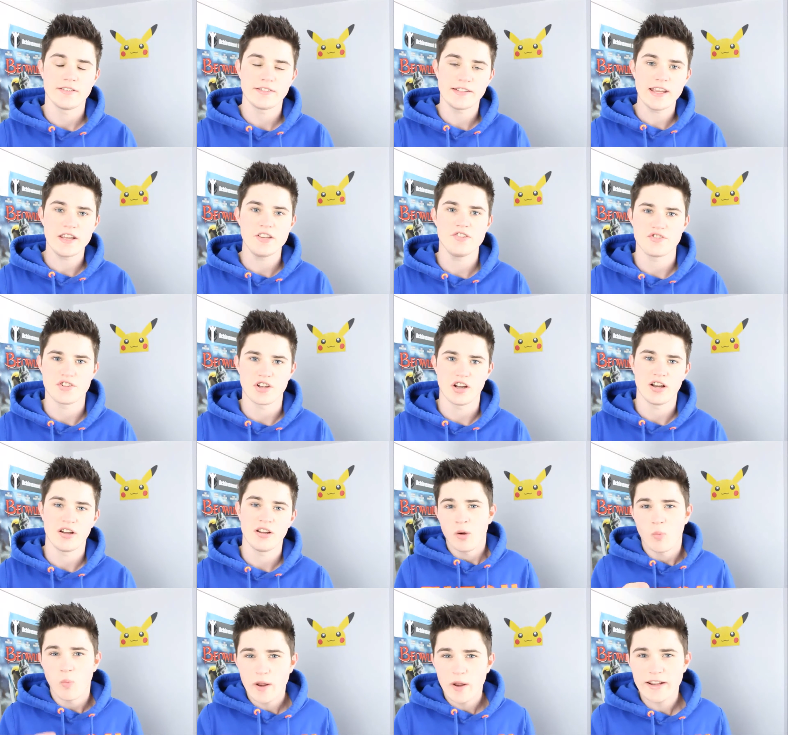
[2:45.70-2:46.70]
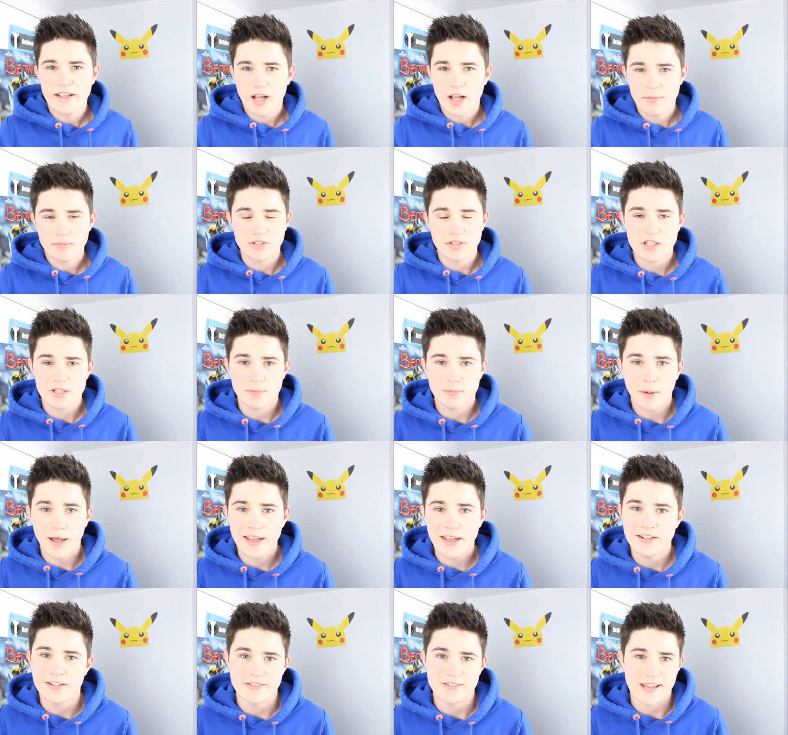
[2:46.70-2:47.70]
danger. When it comes to
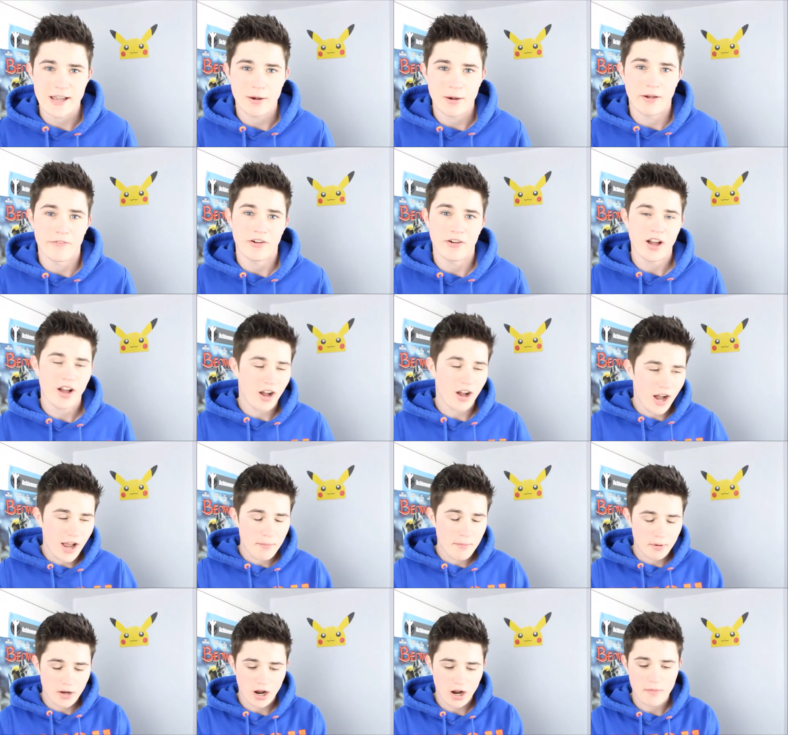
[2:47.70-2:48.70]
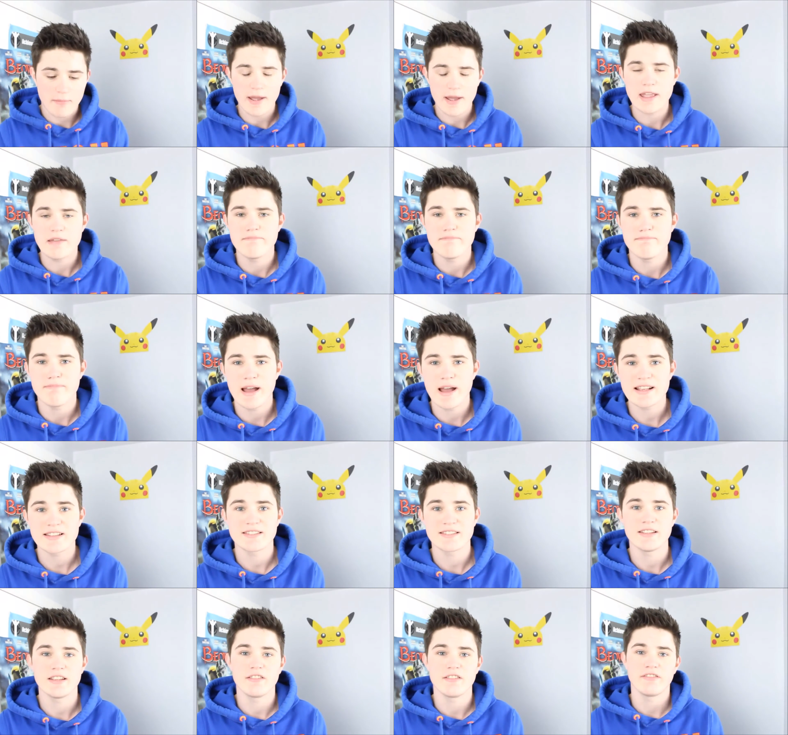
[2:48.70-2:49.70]
spiders, however, I become a
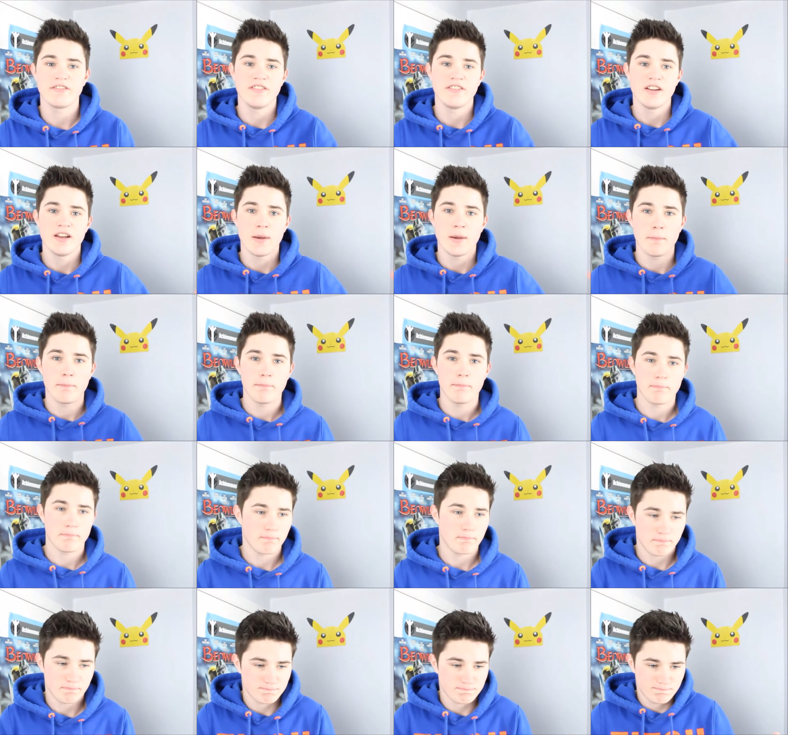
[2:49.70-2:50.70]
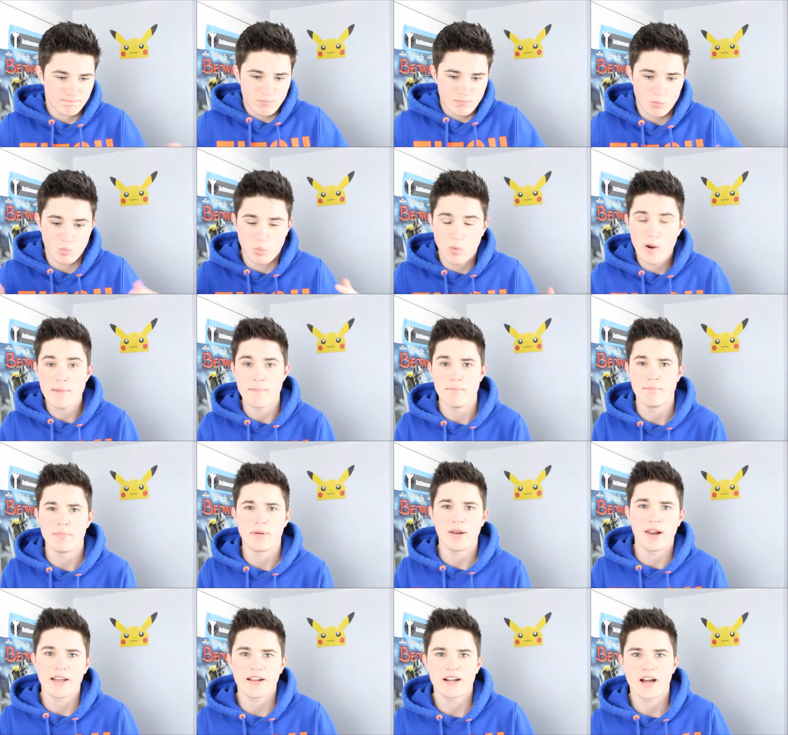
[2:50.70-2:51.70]
massive
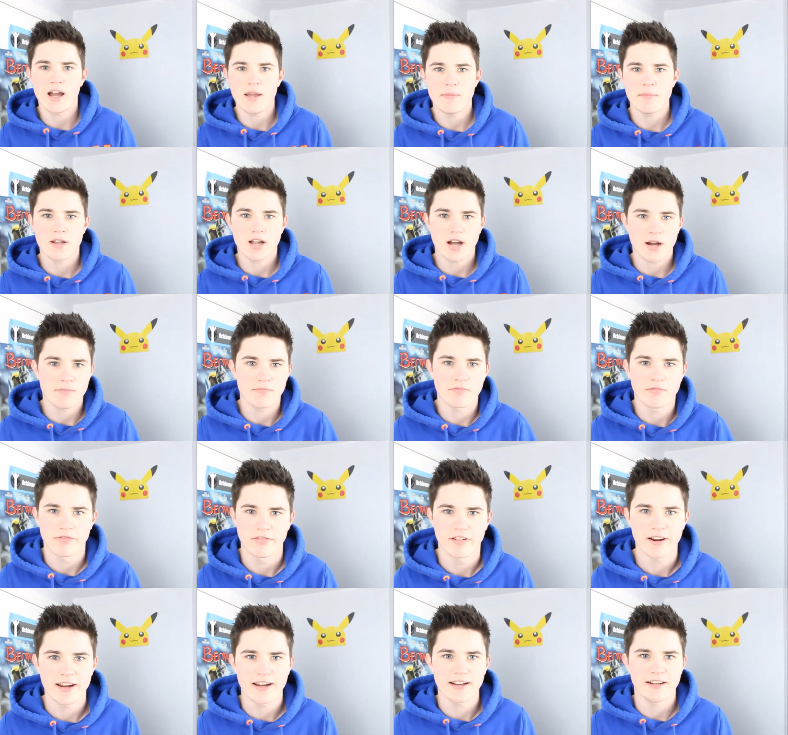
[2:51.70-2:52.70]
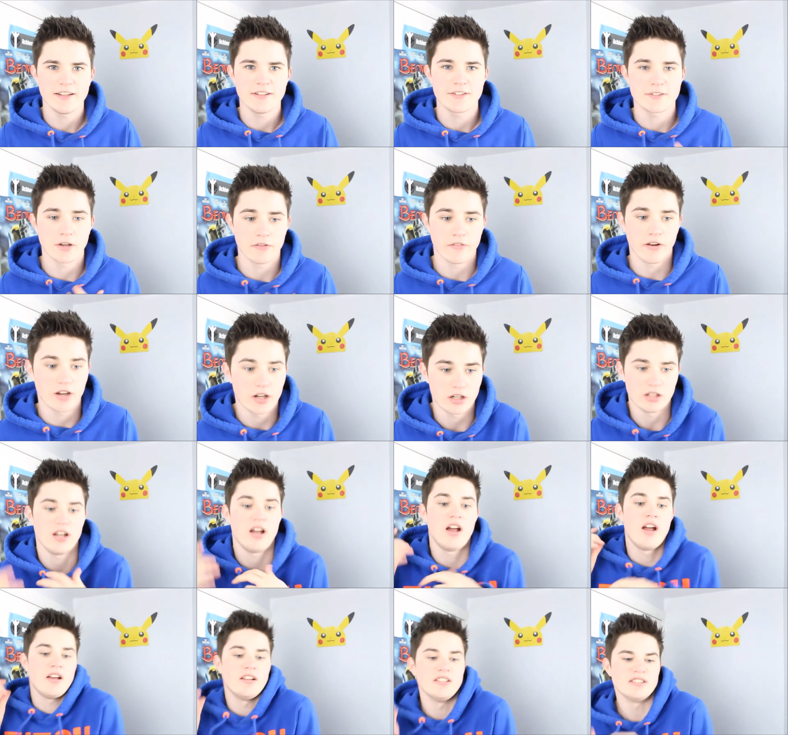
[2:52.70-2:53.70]
wimp. Like, I become really sort of
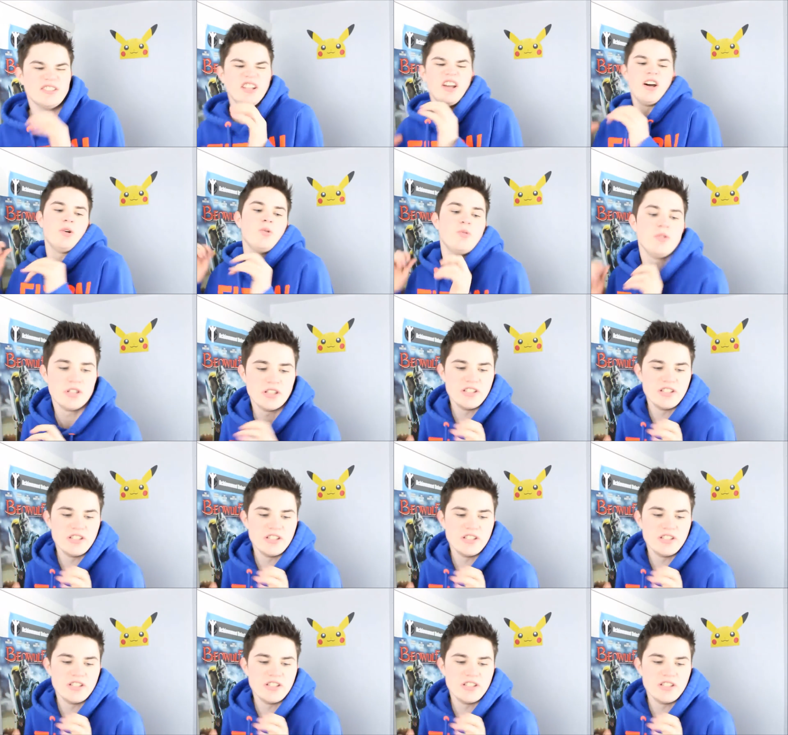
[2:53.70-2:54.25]
like, no,